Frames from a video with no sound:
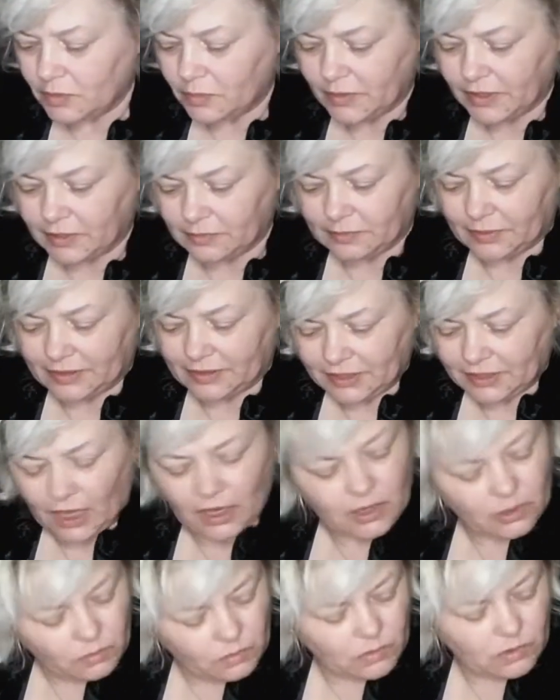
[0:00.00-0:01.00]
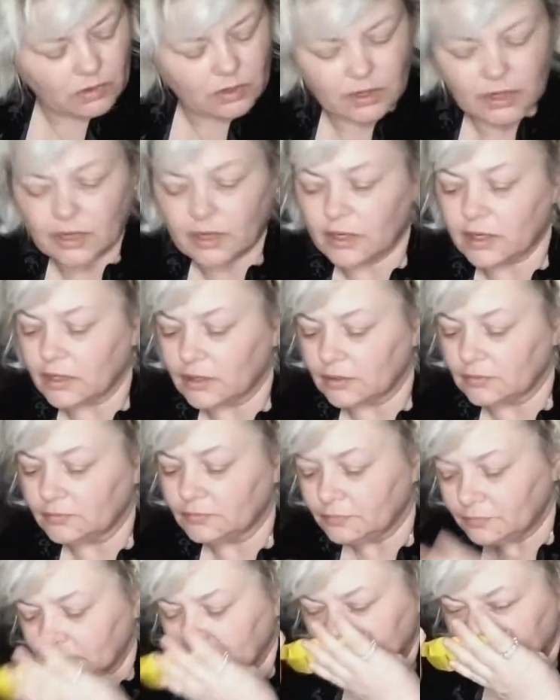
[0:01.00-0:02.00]
We can play tug of war.
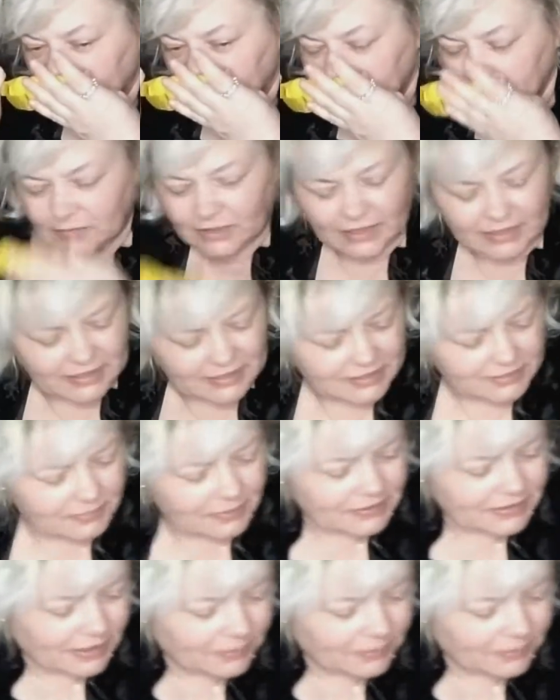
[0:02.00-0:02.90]
And it smells like